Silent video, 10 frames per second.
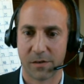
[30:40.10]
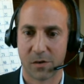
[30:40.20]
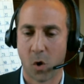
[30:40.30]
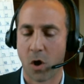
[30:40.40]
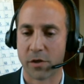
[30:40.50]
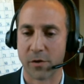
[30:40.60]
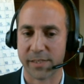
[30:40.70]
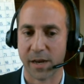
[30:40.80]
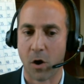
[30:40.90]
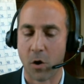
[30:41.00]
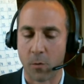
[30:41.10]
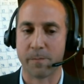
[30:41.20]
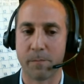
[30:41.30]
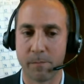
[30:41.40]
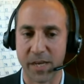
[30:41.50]
call you and say, oh,
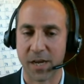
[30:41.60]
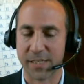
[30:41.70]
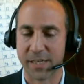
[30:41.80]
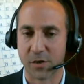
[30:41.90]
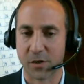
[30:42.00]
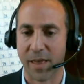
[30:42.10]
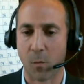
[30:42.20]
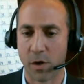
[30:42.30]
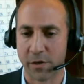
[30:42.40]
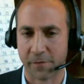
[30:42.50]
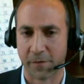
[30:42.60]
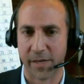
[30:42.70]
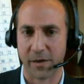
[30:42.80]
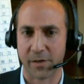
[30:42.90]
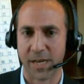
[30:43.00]
because I saw that wonderful
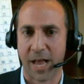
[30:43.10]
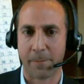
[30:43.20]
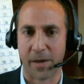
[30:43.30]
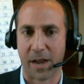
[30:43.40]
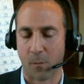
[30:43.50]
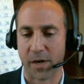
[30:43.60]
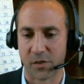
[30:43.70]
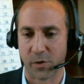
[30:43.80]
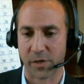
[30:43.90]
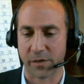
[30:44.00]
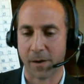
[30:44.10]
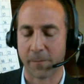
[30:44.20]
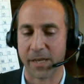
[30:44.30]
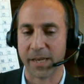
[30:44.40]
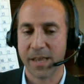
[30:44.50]
video and topic, I want to join your
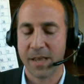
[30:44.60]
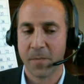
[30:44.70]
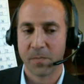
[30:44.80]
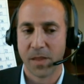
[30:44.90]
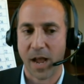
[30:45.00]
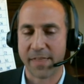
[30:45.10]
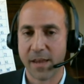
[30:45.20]
company. Mm-hmm. I